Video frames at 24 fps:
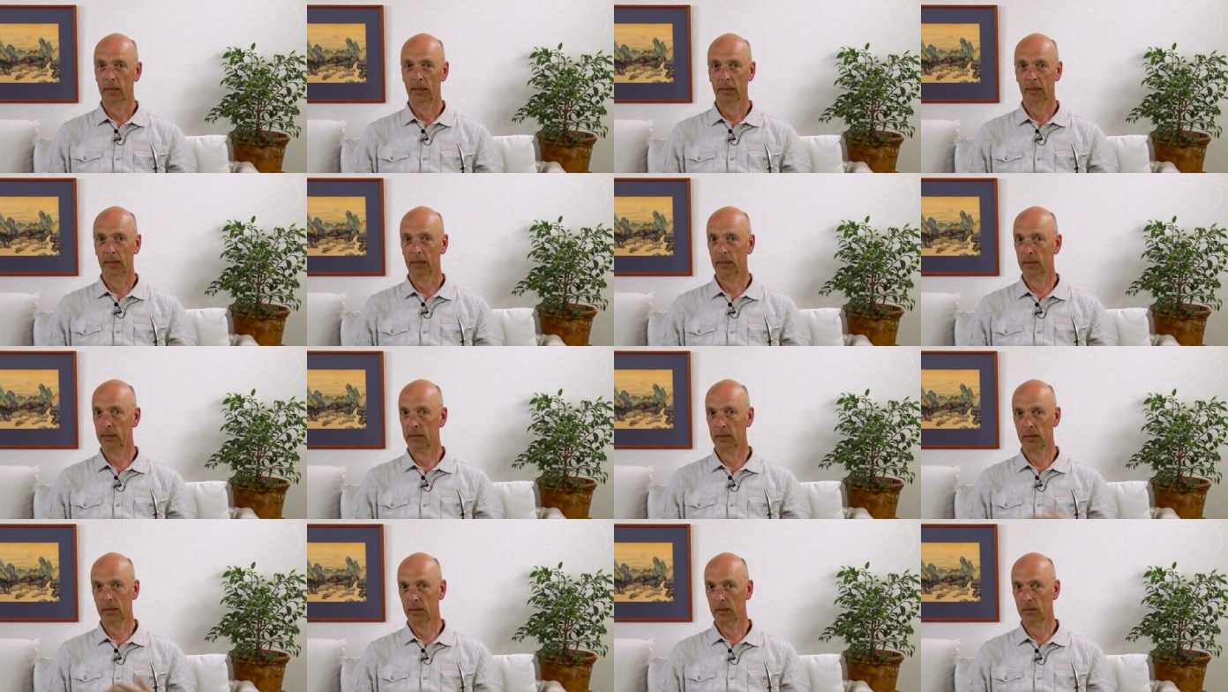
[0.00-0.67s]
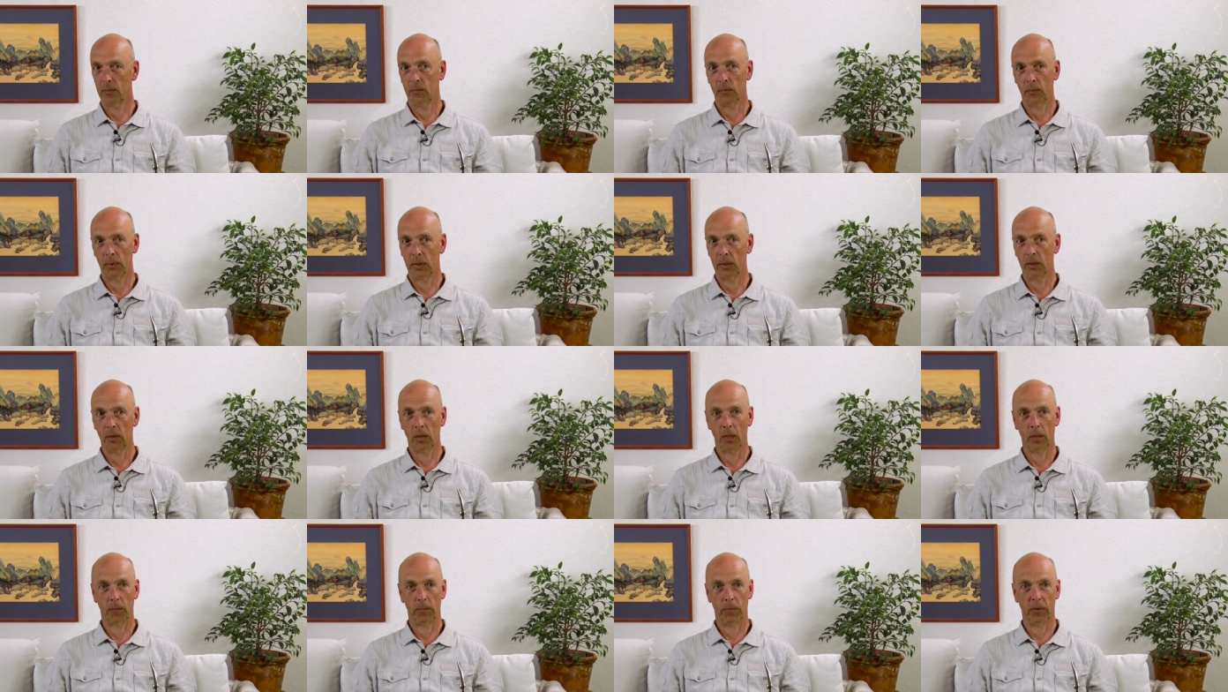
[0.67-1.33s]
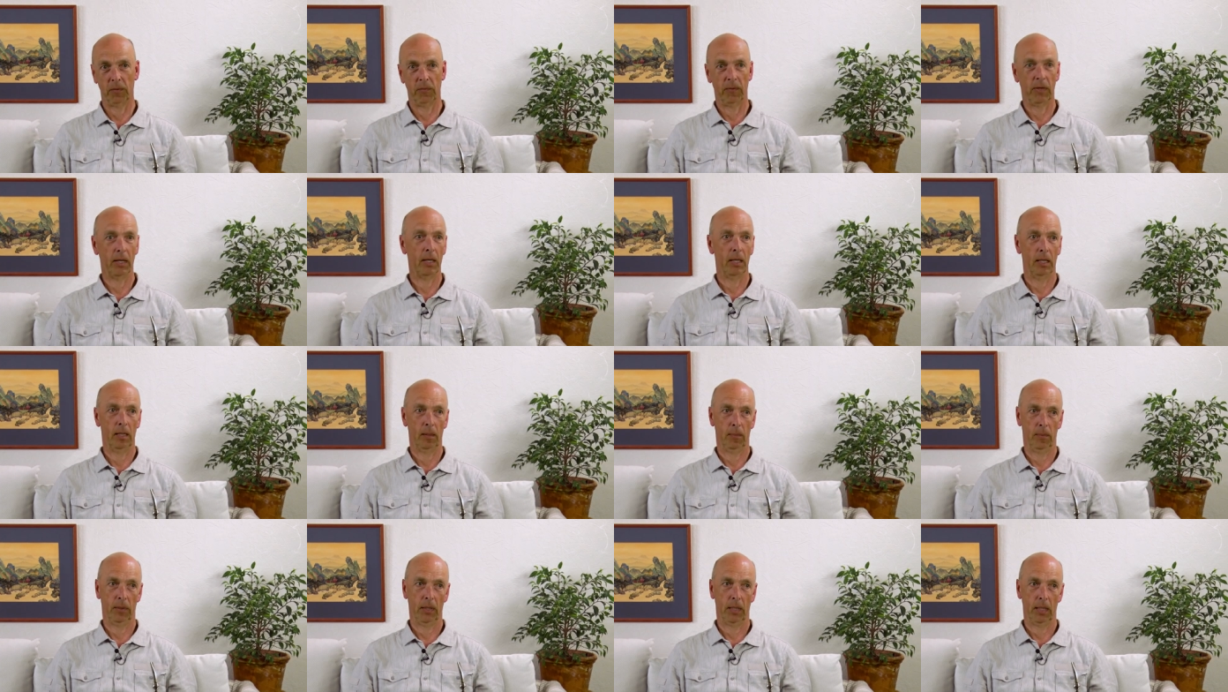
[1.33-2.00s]
This will not be very
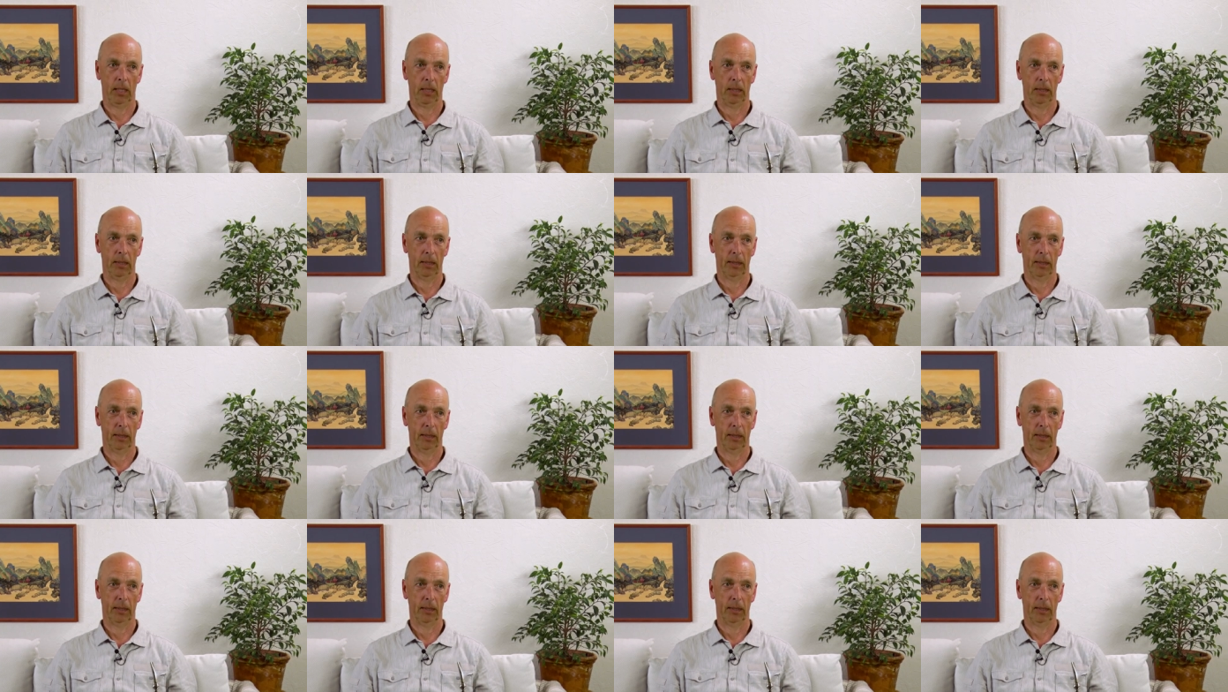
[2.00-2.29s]
liberating.